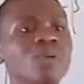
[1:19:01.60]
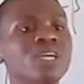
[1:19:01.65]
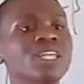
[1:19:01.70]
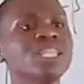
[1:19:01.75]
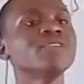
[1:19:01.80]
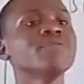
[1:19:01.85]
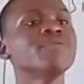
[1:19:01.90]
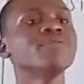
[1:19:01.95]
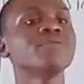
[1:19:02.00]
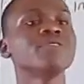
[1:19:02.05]

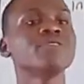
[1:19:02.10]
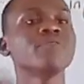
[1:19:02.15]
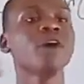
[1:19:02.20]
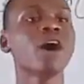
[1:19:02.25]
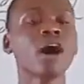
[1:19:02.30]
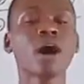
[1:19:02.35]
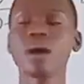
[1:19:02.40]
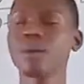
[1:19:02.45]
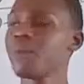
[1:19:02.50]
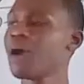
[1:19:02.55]
been
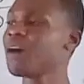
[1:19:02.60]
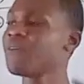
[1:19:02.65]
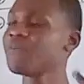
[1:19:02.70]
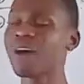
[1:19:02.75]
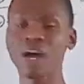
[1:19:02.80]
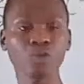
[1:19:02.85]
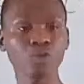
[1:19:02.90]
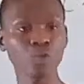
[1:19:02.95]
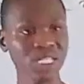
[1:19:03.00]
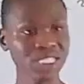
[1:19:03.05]

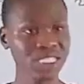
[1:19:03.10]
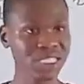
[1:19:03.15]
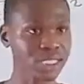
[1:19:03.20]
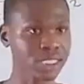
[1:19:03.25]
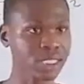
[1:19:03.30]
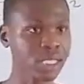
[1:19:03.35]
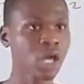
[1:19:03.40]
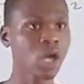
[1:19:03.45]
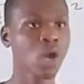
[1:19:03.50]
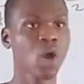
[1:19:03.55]

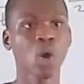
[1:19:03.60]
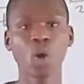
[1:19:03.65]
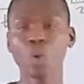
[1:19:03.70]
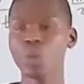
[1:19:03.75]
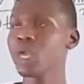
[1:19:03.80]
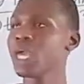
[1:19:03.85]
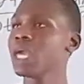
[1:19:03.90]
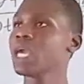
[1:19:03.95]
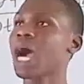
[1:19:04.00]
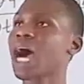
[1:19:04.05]
evaluating,
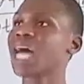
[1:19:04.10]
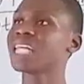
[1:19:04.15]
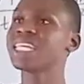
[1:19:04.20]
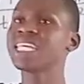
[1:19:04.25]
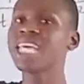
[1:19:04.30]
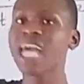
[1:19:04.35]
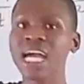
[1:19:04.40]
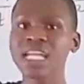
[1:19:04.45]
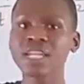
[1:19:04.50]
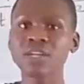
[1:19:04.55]
at
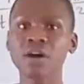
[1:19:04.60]
the